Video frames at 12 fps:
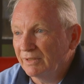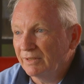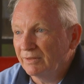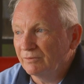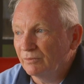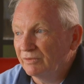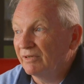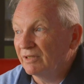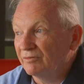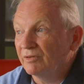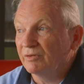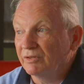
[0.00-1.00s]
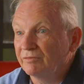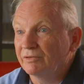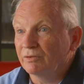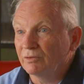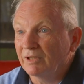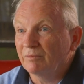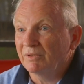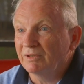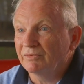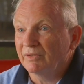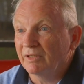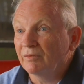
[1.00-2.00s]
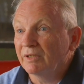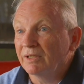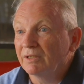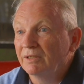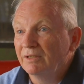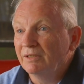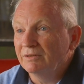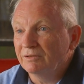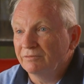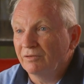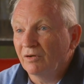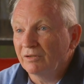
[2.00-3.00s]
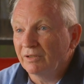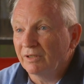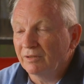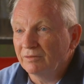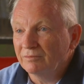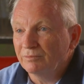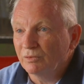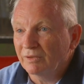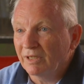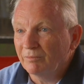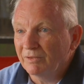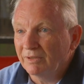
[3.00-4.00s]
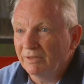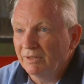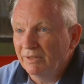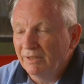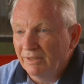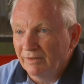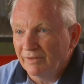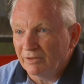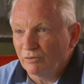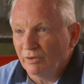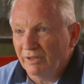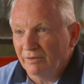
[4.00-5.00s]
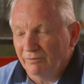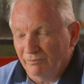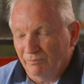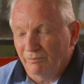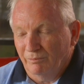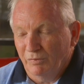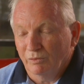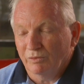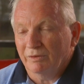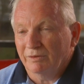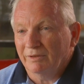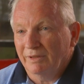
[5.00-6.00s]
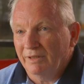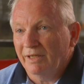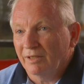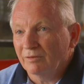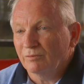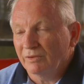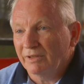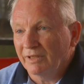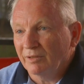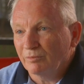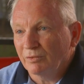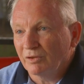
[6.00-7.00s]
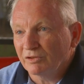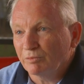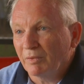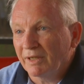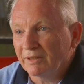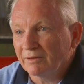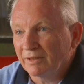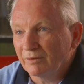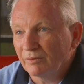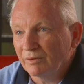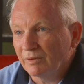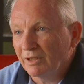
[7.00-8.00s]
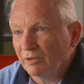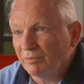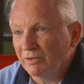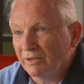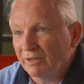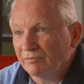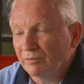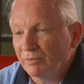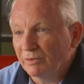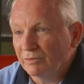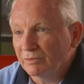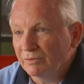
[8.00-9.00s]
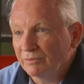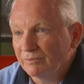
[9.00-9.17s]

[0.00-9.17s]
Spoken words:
And we found it very difficult up in this area to find a pool company that could build it within our price bracket that we were hoping to have it built.